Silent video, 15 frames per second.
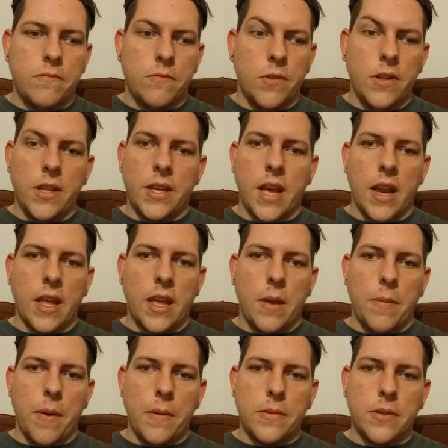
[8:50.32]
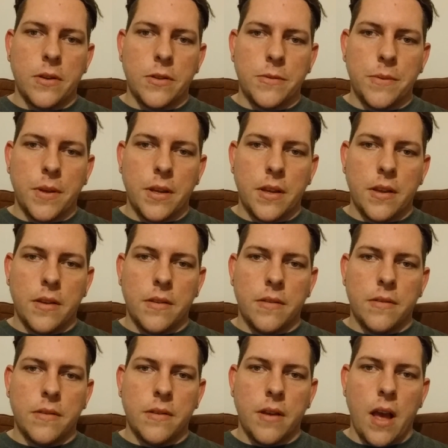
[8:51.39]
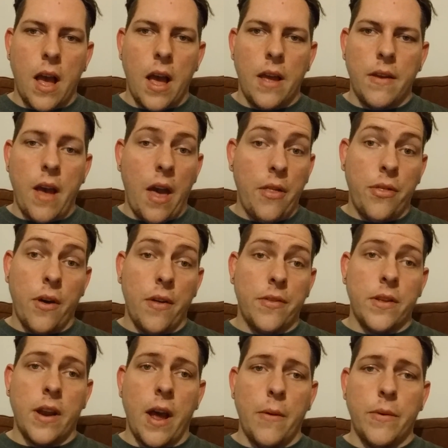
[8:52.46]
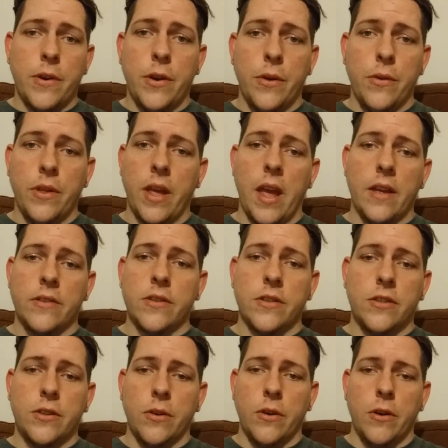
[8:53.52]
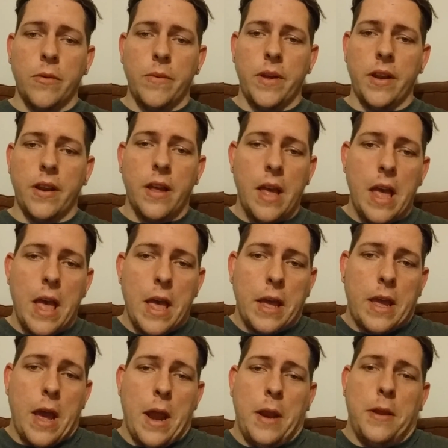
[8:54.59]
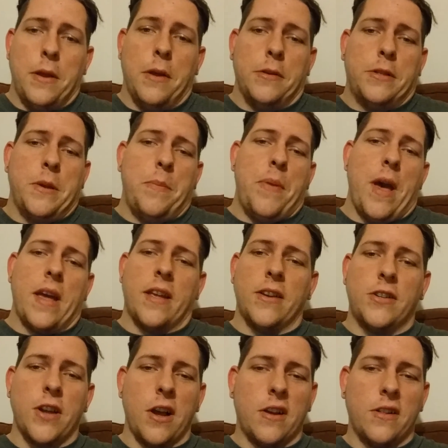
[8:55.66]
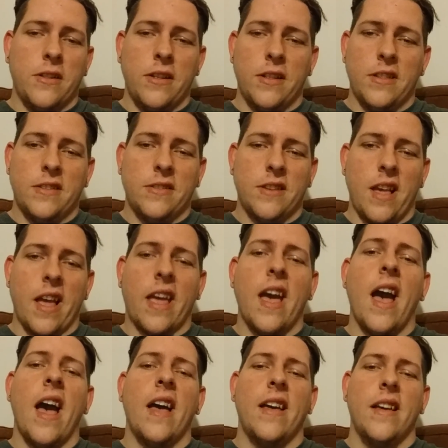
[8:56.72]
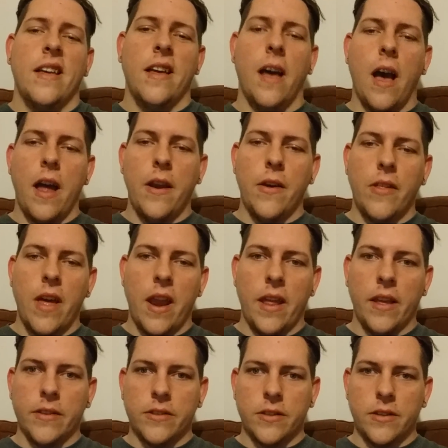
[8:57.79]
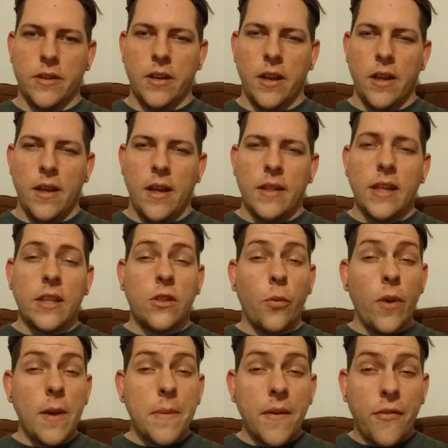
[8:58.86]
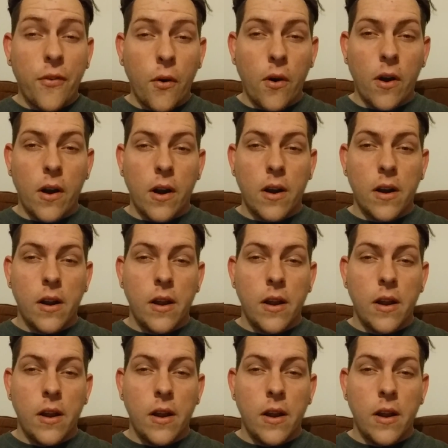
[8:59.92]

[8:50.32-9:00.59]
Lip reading: really kind of keep up, so to speak. I thought that I would knew the answers to them and kind of, you know, sit back and chuckle and it's like, ha, I know that answer. Like the week before,